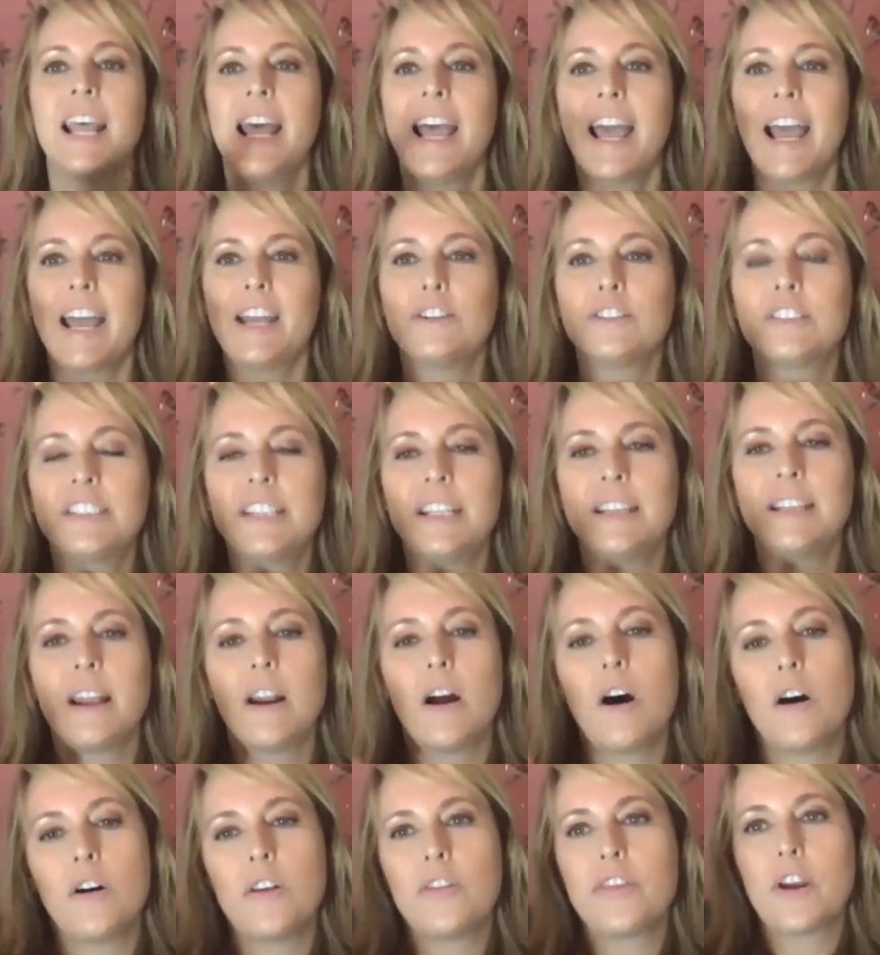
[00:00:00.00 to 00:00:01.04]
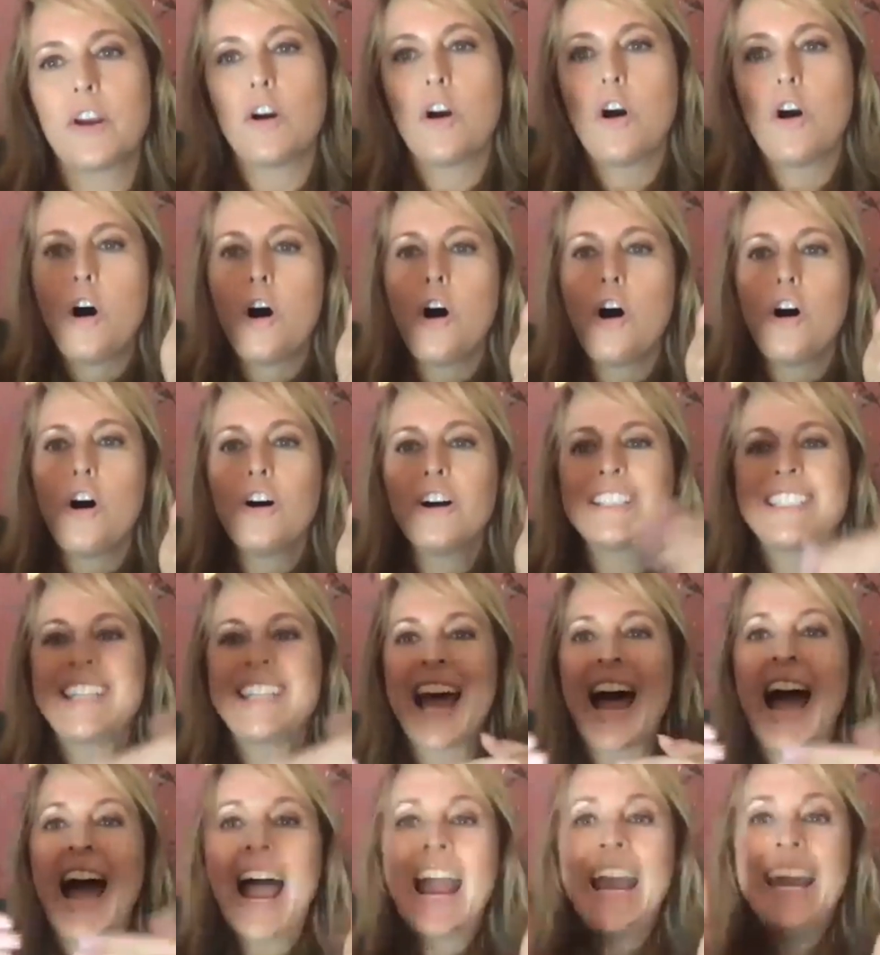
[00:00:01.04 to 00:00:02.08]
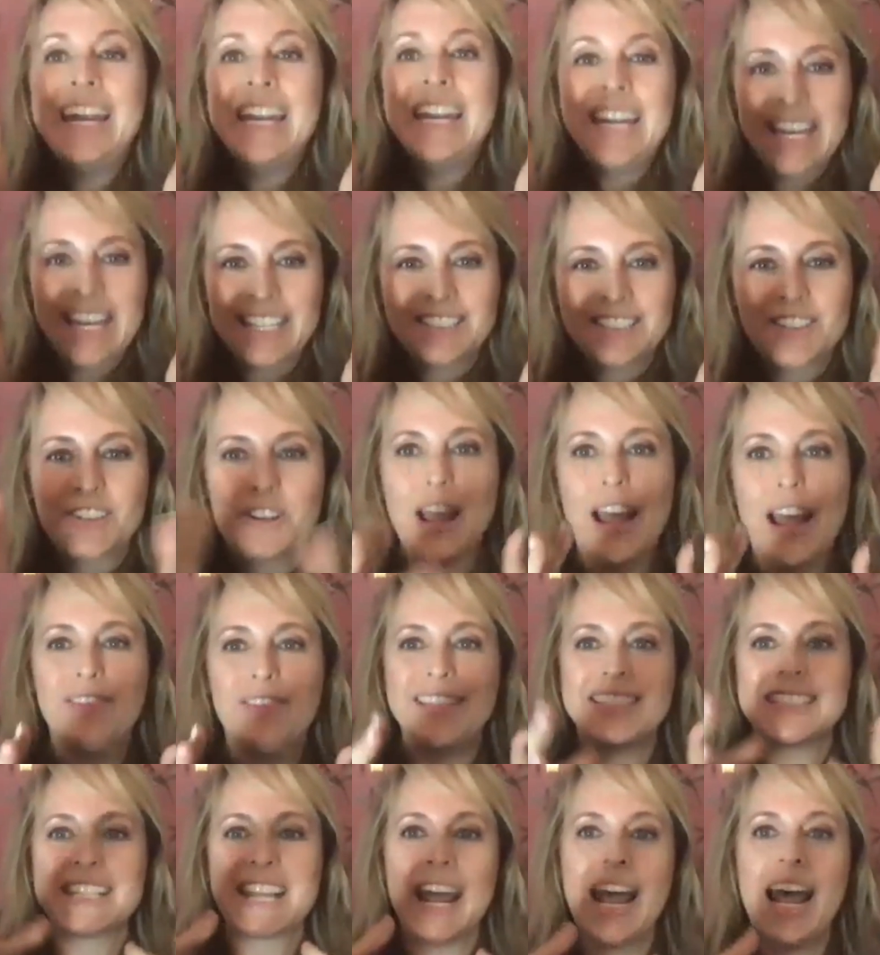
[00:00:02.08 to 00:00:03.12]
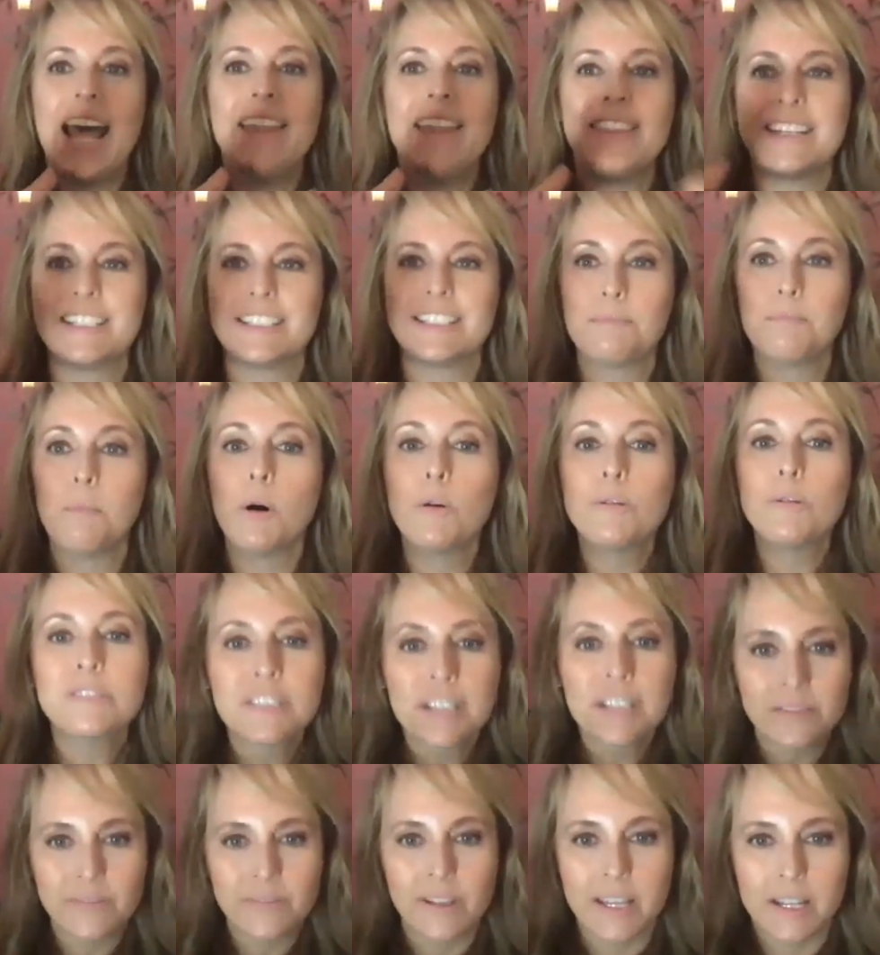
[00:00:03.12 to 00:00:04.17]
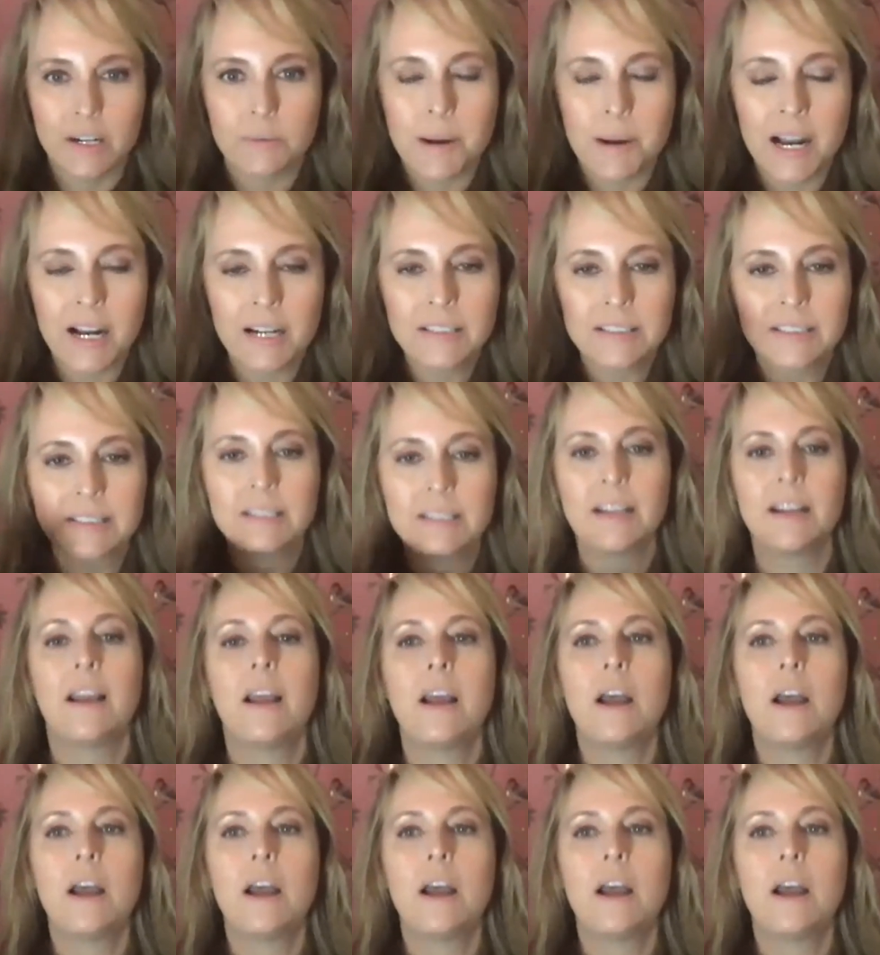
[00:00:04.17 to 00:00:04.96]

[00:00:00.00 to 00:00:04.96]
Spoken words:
and you'll see that they're all tiny. So you have this cat that is most of the litter box.